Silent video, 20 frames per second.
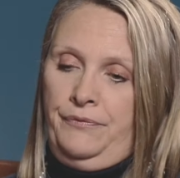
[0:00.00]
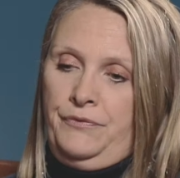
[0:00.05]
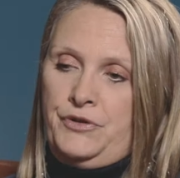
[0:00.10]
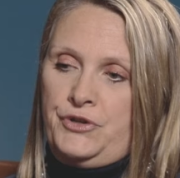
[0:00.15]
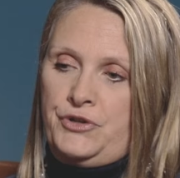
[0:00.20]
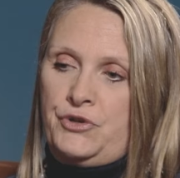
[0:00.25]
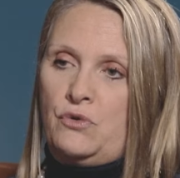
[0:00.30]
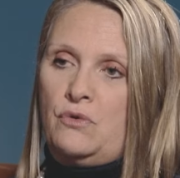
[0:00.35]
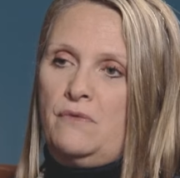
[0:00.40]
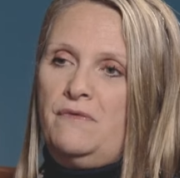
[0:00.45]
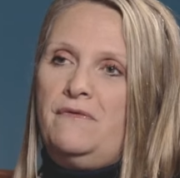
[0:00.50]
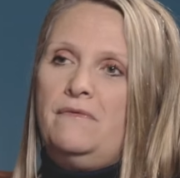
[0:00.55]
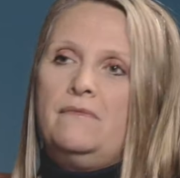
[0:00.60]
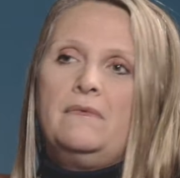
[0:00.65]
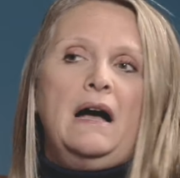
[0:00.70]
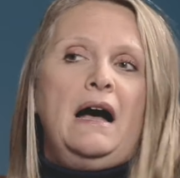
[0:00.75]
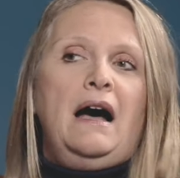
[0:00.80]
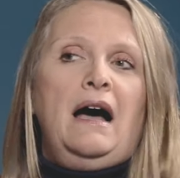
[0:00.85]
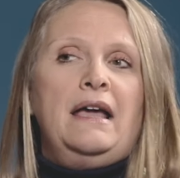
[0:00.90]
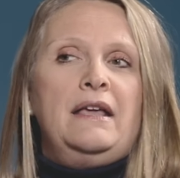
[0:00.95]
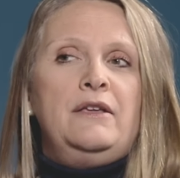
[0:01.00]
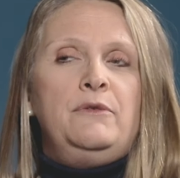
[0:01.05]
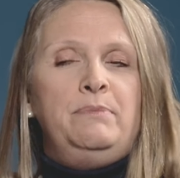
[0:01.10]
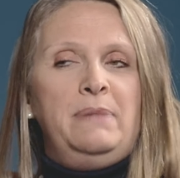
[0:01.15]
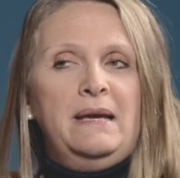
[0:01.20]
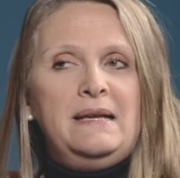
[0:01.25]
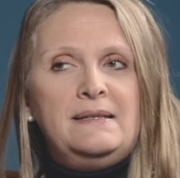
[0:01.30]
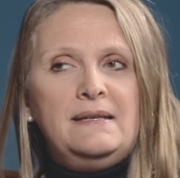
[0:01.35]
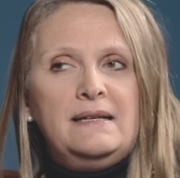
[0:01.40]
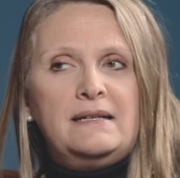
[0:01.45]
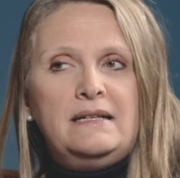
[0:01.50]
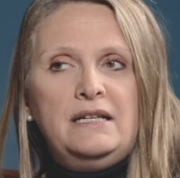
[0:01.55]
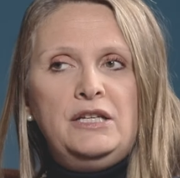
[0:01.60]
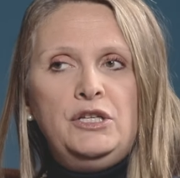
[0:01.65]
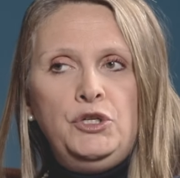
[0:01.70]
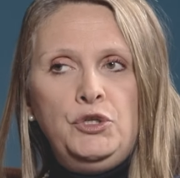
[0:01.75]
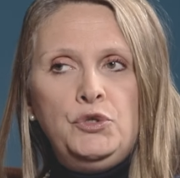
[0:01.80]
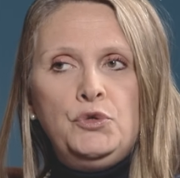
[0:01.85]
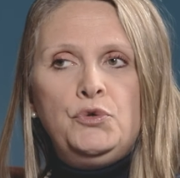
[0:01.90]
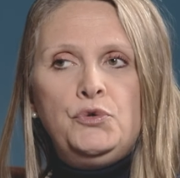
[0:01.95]
So I basically
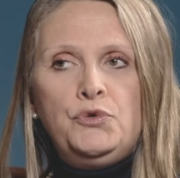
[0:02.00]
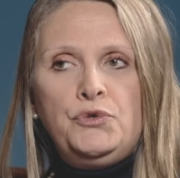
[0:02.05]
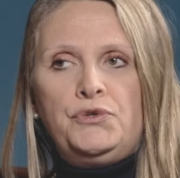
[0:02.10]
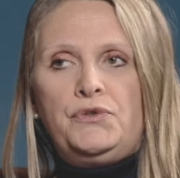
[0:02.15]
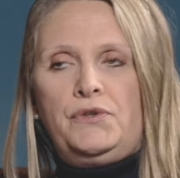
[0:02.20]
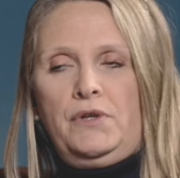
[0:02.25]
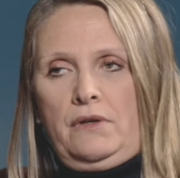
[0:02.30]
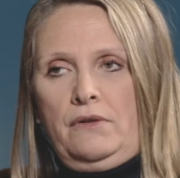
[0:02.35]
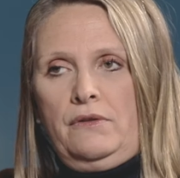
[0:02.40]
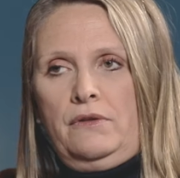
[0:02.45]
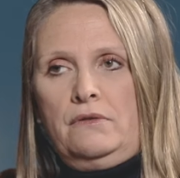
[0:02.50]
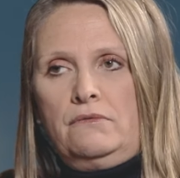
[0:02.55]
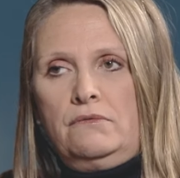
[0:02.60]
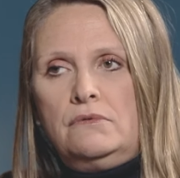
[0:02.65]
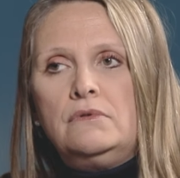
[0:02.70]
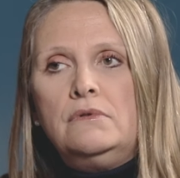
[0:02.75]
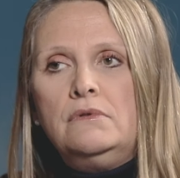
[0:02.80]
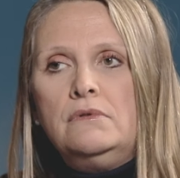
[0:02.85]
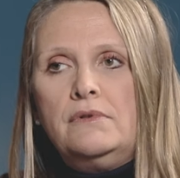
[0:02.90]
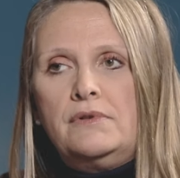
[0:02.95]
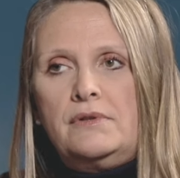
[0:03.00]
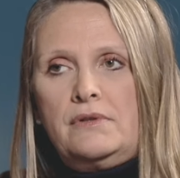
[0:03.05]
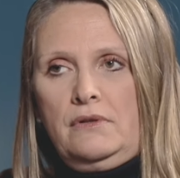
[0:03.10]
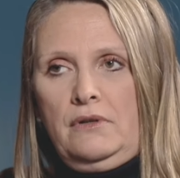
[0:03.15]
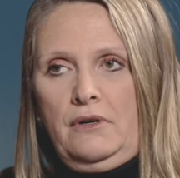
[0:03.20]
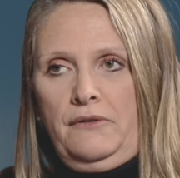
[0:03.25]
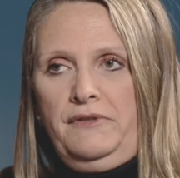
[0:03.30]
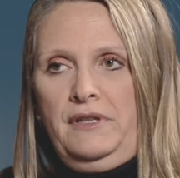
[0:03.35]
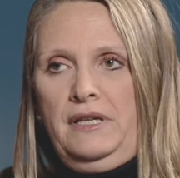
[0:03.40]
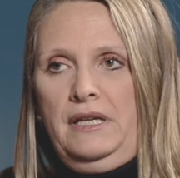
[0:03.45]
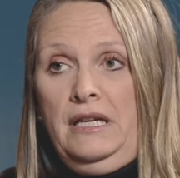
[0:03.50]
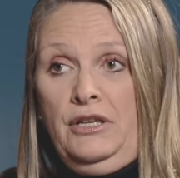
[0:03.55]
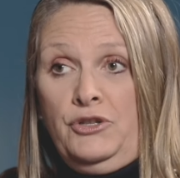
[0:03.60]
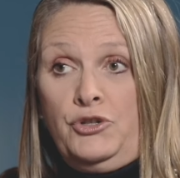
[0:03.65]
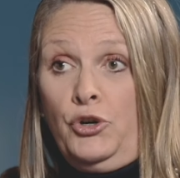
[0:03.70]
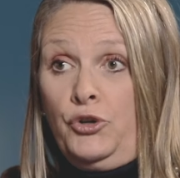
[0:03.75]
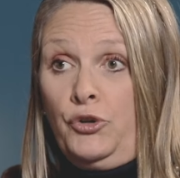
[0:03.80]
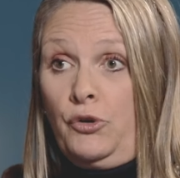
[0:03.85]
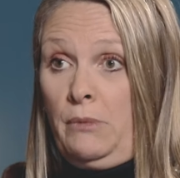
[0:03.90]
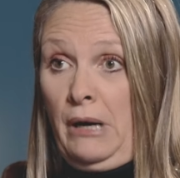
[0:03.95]
used the rules of the
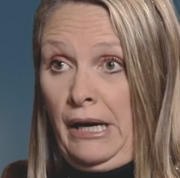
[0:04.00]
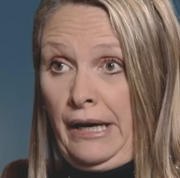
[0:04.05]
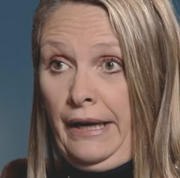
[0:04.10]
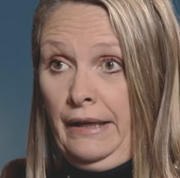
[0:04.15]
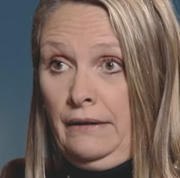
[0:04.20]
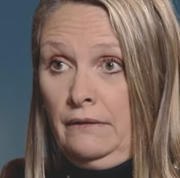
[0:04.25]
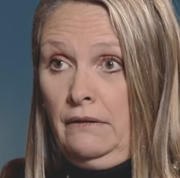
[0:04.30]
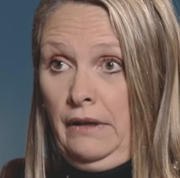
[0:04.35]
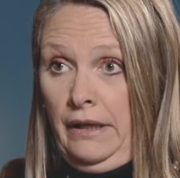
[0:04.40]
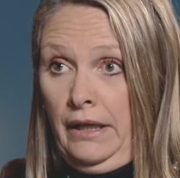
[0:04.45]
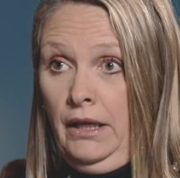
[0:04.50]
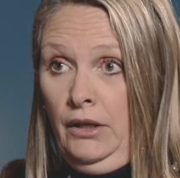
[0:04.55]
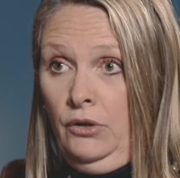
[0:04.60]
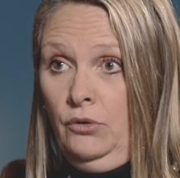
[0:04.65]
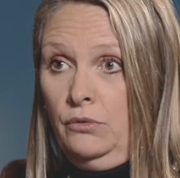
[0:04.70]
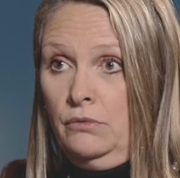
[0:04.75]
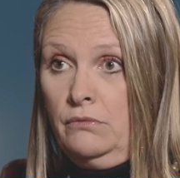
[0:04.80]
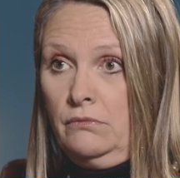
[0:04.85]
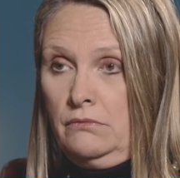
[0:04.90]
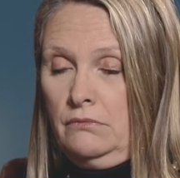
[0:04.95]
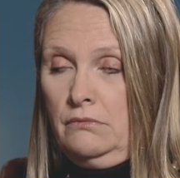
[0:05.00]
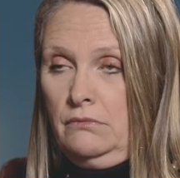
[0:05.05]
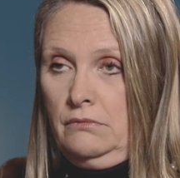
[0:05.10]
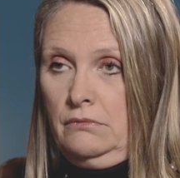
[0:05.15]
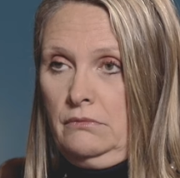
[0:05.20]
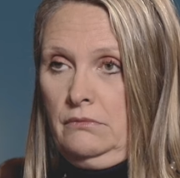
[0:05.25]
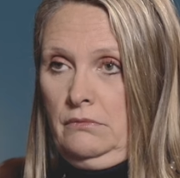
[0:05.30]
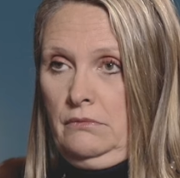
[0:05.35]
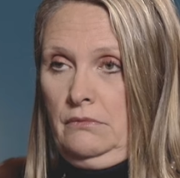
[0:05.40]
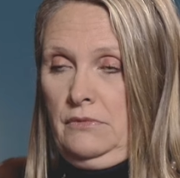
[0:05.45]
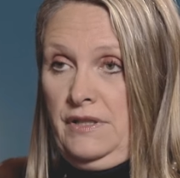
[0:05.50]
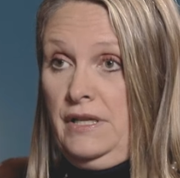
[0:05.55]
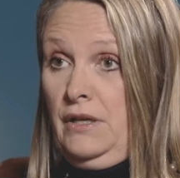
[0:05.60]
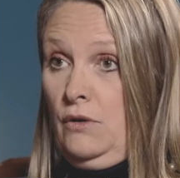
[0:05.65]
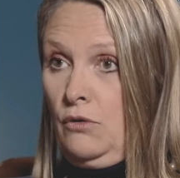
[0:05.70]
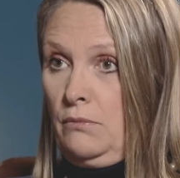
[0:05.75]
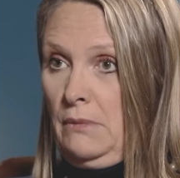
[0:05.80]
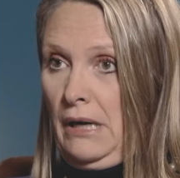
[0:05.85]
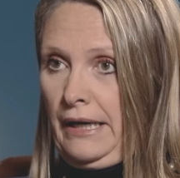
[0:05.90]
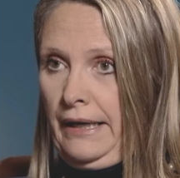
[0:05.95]
internal market, the EU
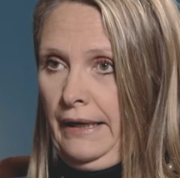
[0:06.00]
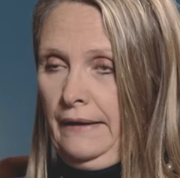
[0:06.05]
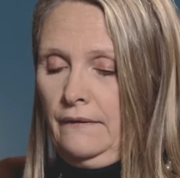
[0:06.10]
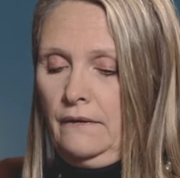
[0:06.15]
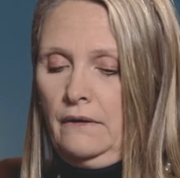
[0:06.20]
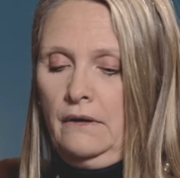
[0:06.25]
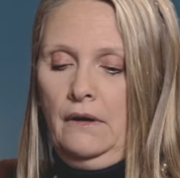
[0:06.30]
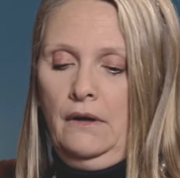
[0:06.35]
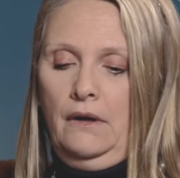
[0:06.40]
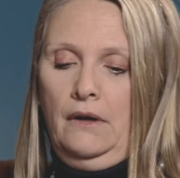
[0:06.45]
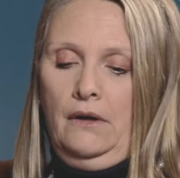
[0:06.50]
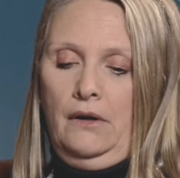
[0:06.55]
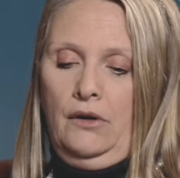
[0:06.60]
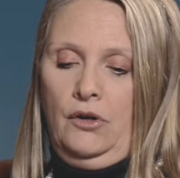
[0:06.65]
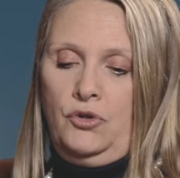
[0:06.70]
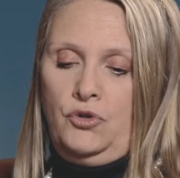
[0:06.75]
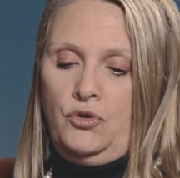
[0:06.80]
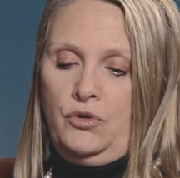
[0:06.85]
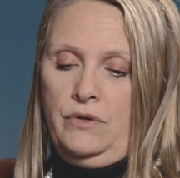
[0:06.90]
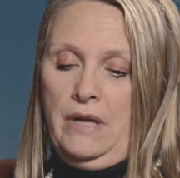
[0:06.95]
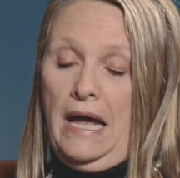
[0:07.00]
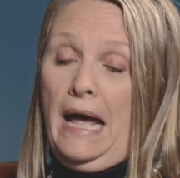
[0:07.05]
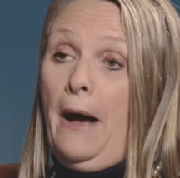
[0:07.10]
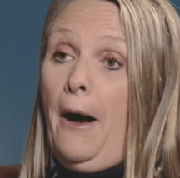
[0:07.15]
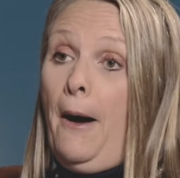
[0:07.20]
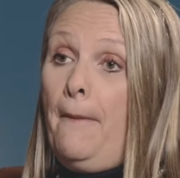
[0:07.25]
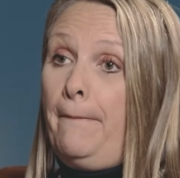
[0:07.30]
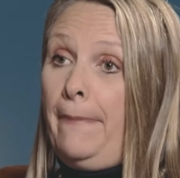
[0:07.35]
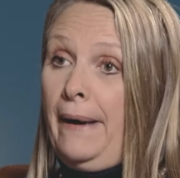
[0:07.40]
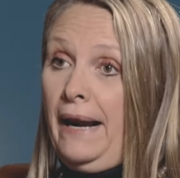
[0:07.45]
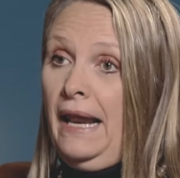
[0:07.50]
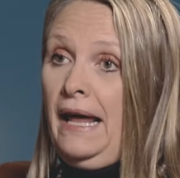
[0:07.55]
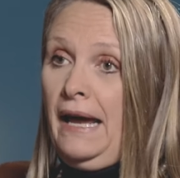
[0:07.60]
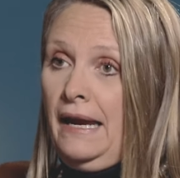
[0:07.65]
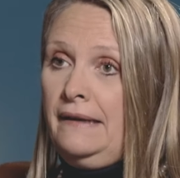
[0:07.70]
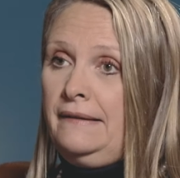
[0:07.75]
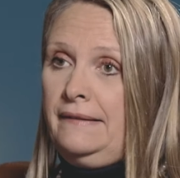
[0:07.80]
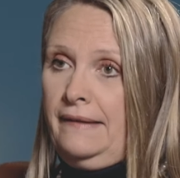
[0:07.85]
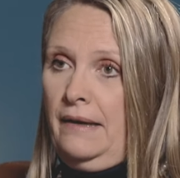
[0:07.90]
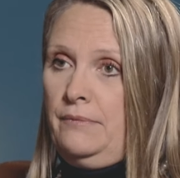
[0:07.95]
single market,
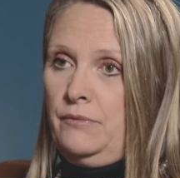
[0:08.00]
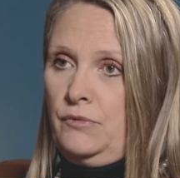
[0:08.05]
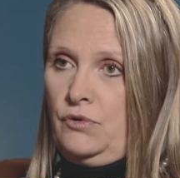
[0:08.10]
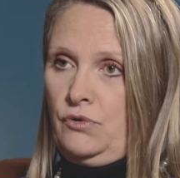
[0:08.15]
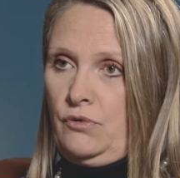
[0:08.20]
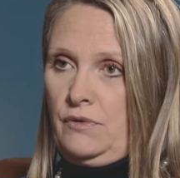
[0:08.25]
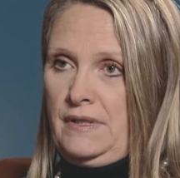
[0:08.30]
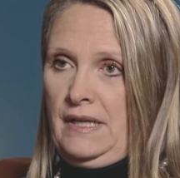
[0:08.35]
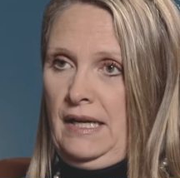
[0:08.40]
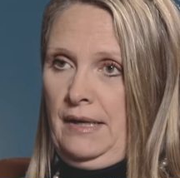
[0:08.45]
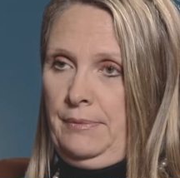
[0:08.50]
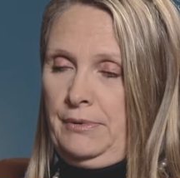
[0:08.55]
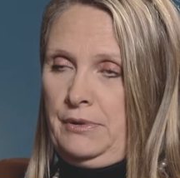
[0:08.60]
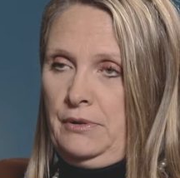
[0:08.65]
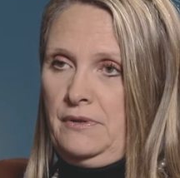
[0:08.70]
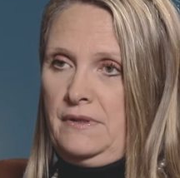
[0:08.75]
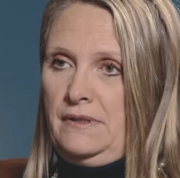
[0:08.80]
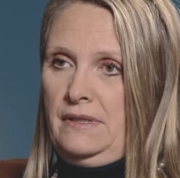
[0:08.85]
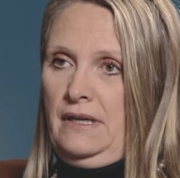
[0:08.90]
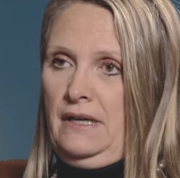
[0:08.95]
applied them to Cyprus